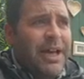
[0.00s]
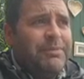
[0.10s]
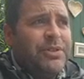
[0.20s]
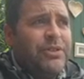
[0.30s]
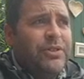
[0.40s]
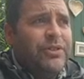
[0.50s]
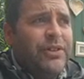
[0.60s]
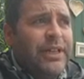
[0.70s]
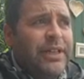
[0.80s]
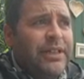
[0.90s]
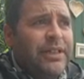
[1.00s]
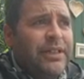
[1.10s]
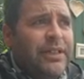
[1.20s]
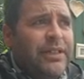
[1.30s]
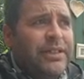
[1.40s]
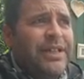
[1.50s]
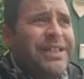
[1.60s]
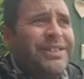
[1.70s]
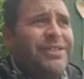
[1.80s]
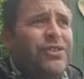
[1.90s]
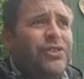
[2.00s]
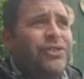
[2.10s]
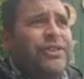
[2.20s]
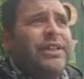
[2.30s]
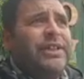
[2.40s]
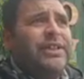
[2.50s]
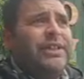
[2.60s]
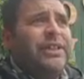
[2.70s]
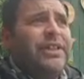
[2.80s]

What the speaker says: absolutely disgusted